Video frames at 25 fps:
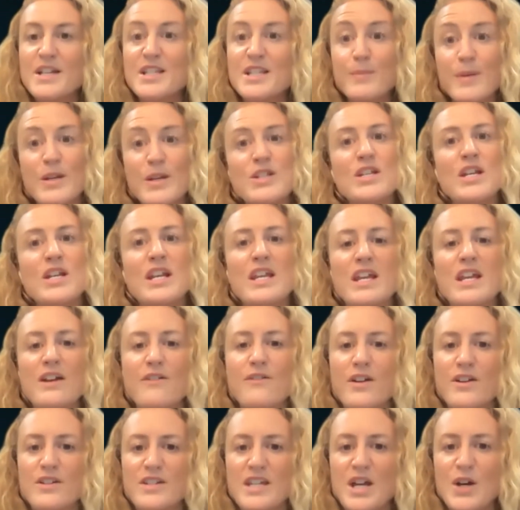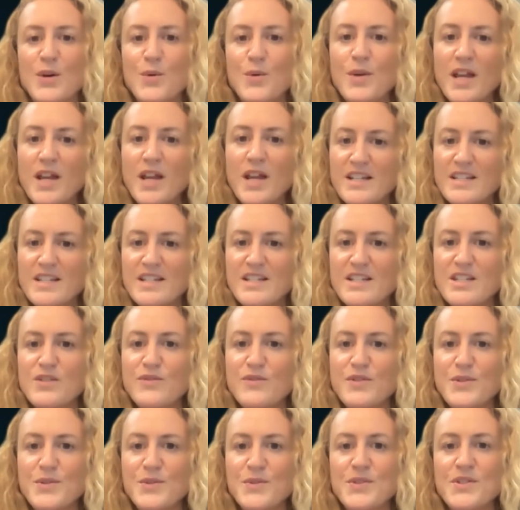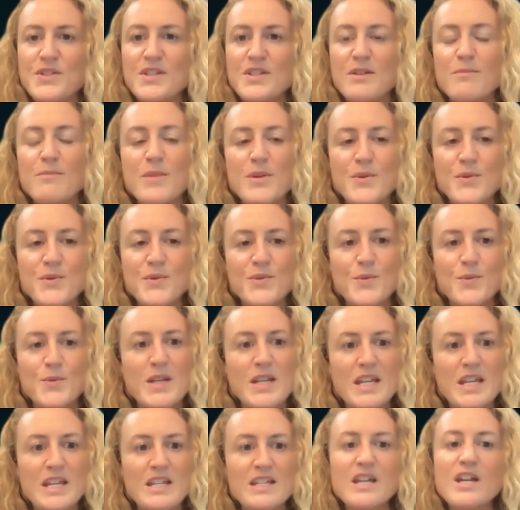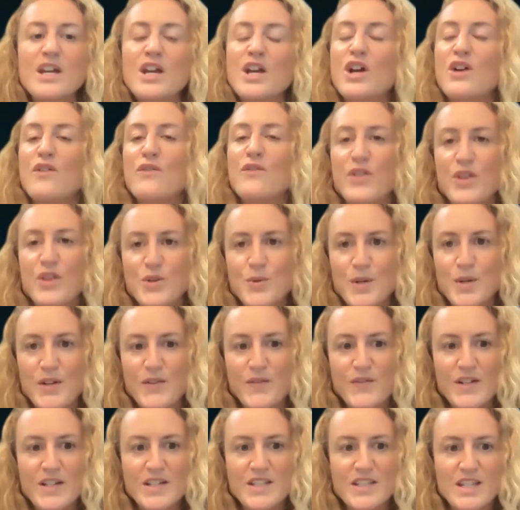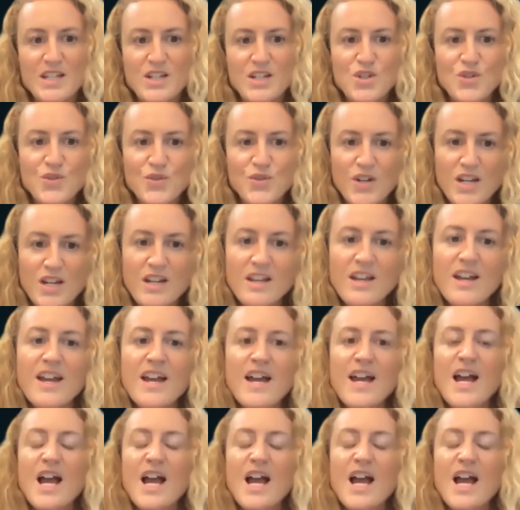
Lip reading: especially around how we access the resources and minerals we need for the 21st century.